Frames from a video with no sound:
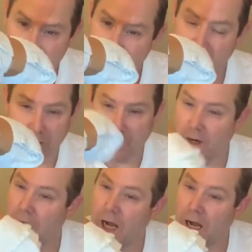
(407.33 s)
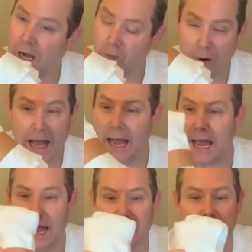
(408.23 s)
either a
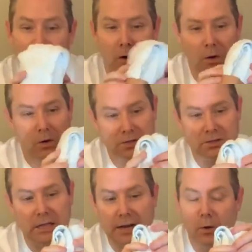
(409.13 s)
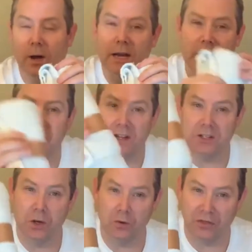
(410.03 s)
rag, or I don't want
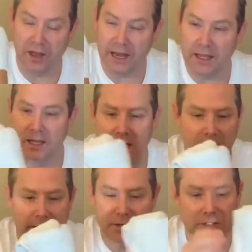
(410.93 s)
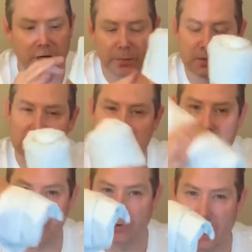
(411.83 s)
anything too thick, and you're just going to put some
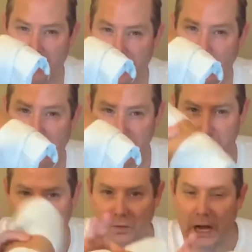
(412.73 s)
tape around it while it's rolled